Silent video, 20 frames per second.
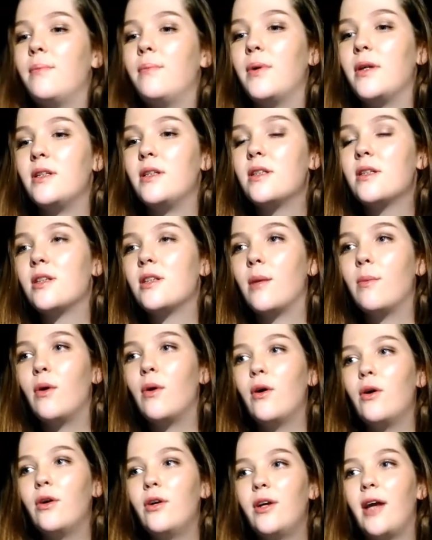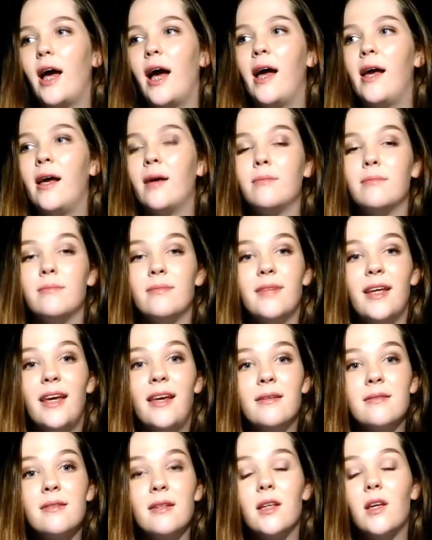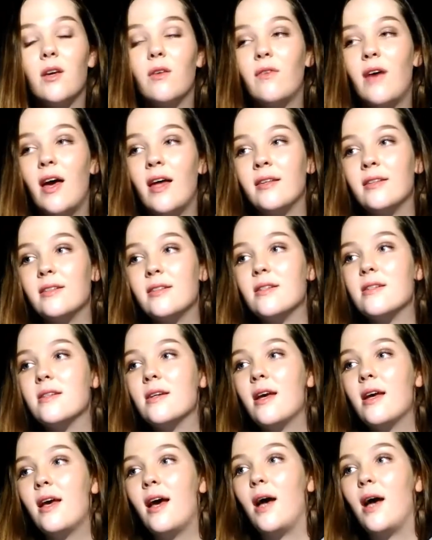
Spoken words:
But somehow I am easily offended.